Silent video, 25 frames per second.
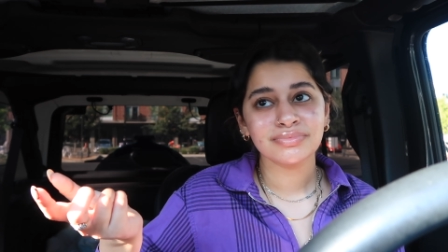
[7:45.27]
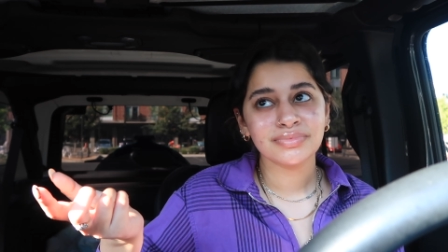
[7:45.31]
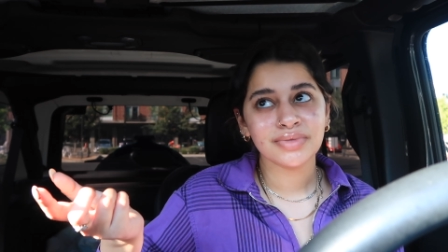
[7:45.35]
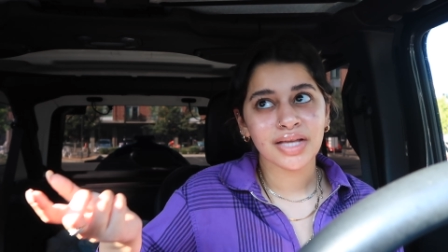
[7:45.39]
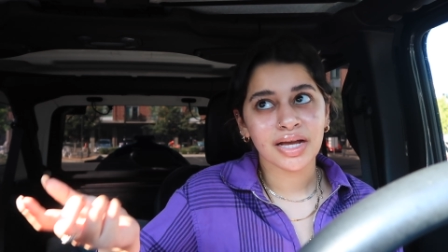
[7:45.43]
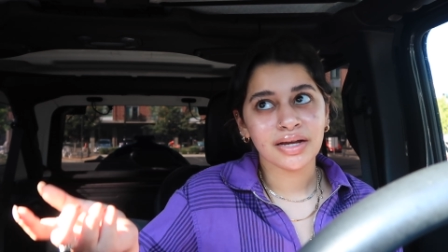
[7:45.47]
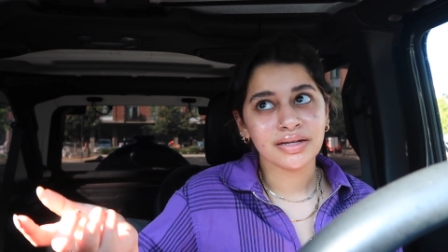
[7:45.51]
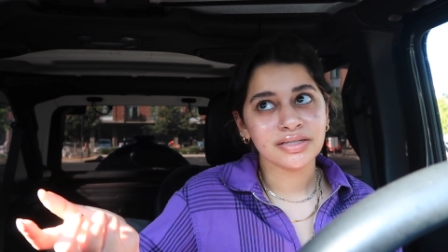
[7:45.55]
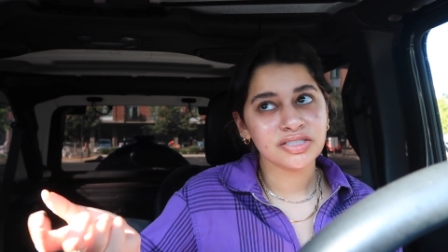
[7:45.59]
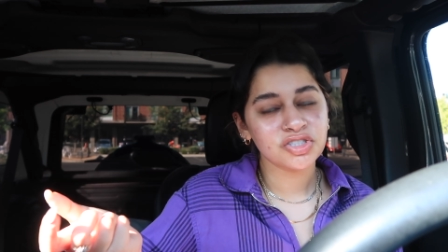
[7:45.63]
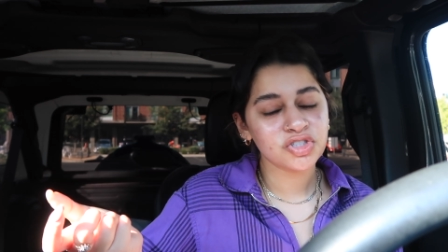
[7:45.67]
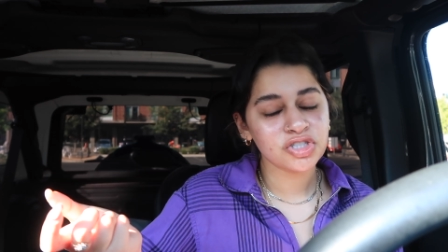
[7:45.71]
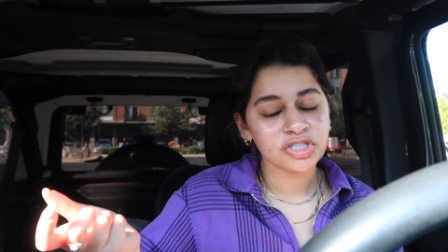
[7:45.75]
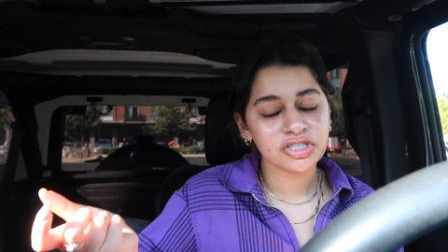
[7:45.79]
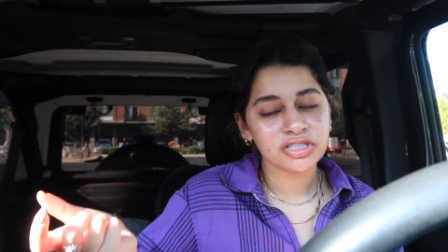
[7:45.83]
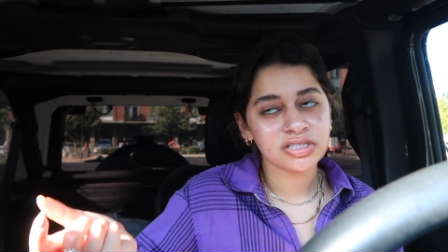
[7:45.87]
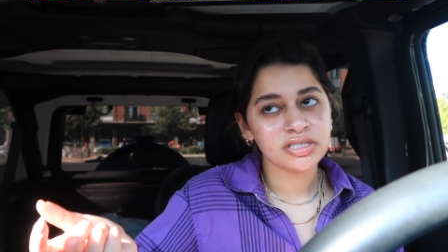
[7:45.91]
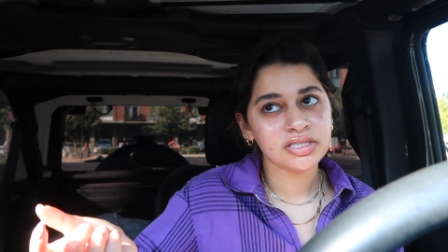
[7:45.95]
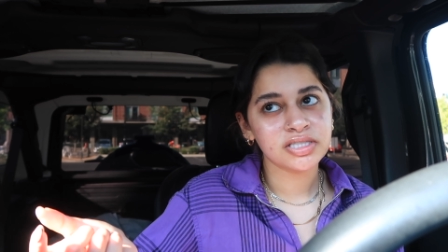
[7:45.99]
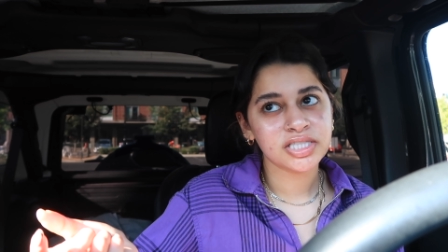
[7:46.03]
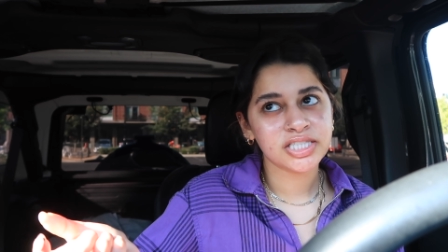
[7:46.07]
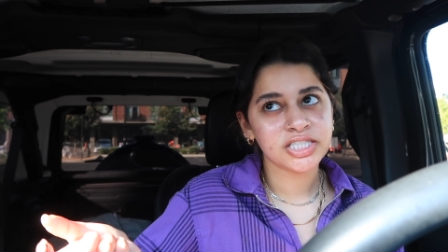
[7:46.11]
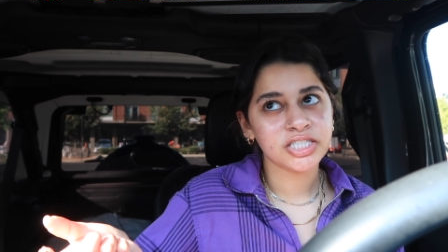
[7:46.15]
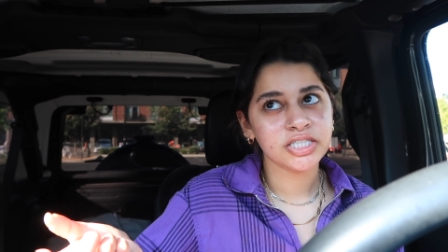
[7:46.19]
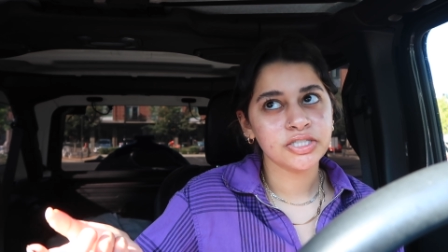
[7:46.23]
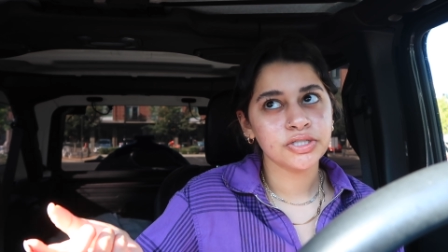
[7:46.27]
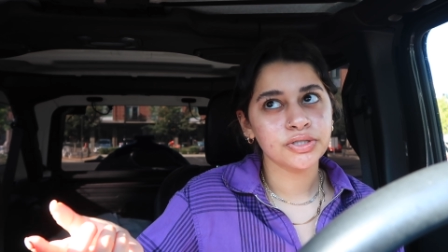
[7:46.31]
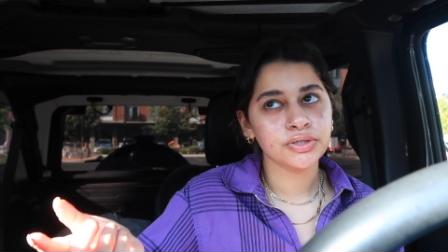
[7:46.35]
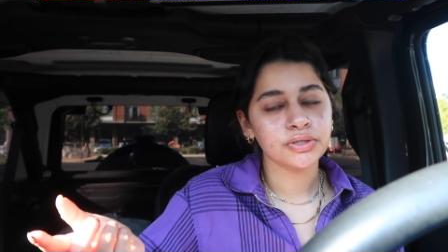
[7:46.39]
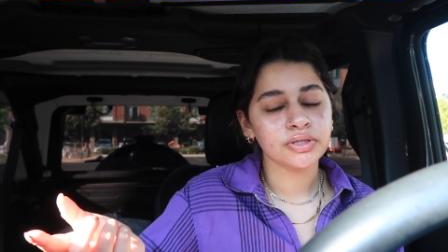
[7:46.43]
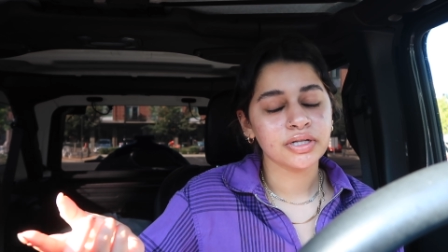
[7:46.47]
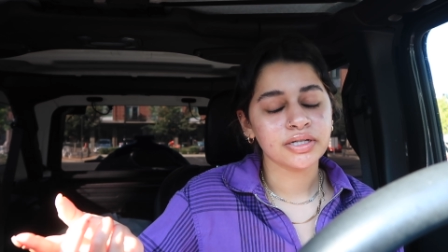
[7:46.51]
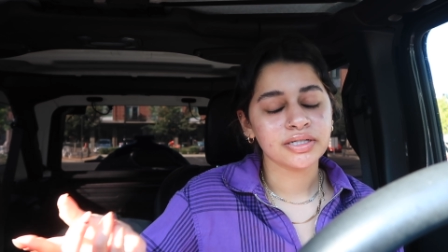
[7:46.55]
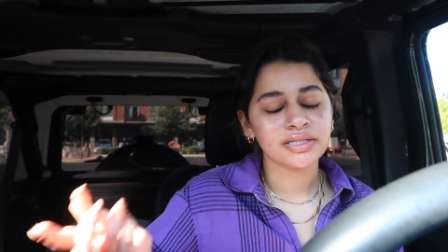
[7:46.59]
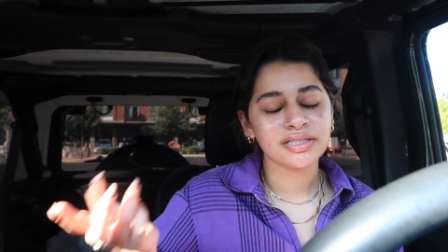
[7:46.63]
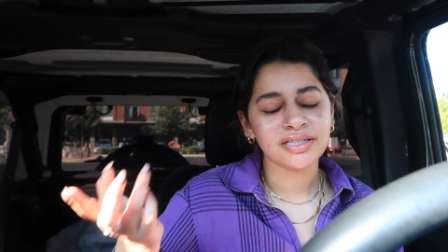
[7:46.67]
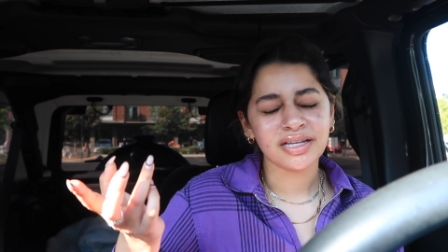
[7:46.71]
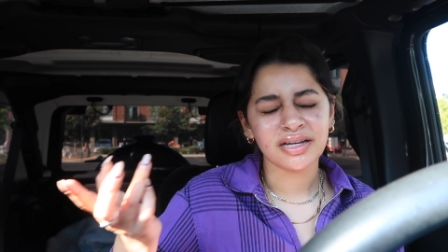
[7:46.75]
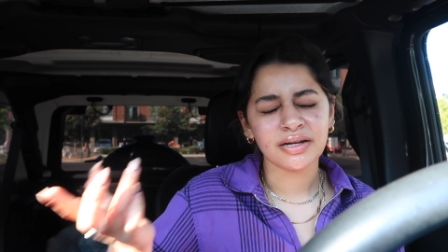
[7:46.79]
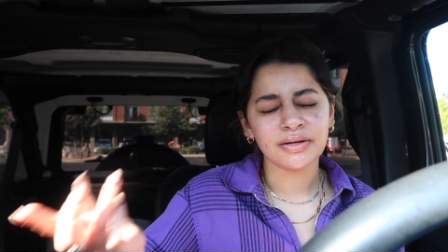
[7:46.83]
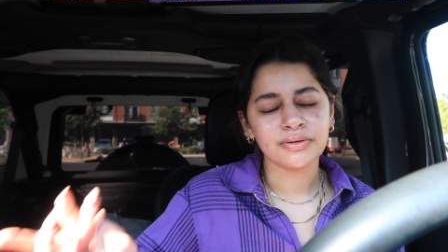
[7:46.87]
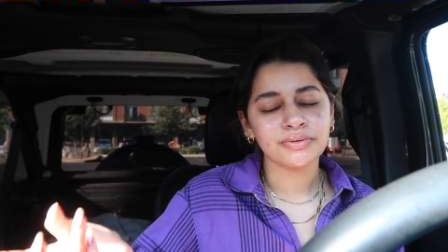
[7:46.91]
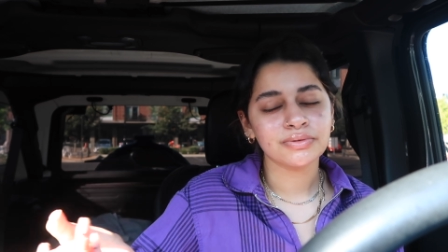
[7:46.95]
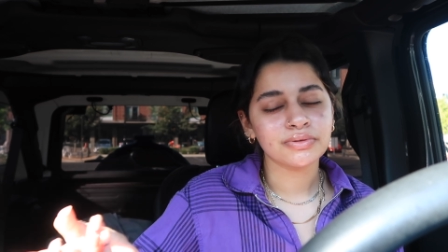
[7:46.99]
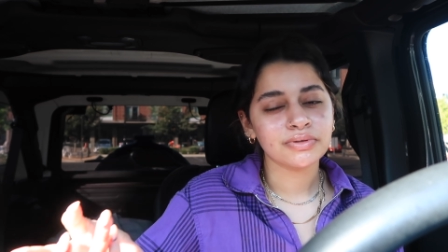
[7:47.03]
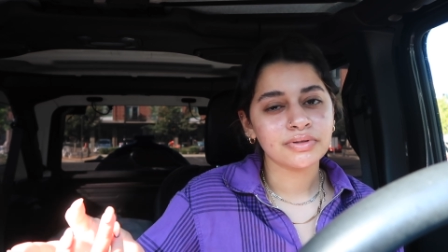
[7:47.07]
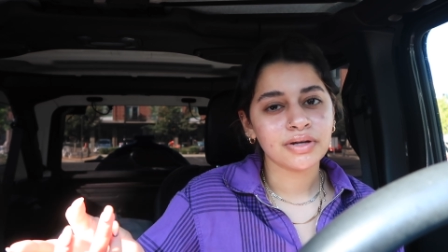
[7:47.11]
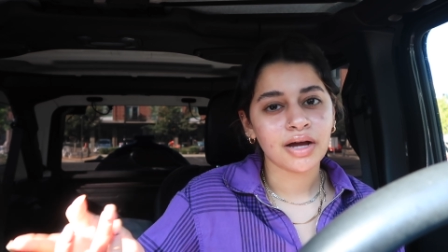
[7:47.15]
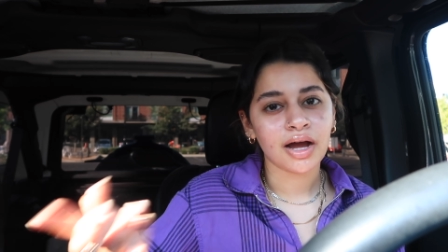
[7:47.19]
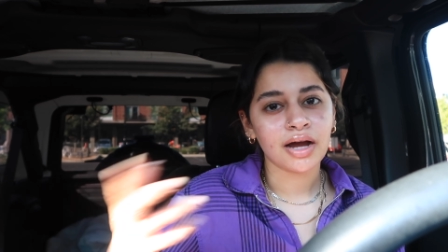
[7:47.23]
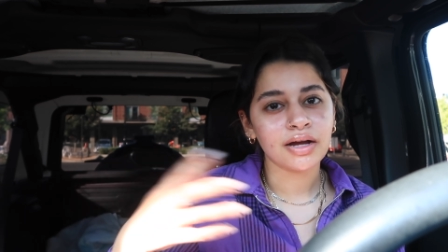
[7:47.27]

that is just a steal. Like that,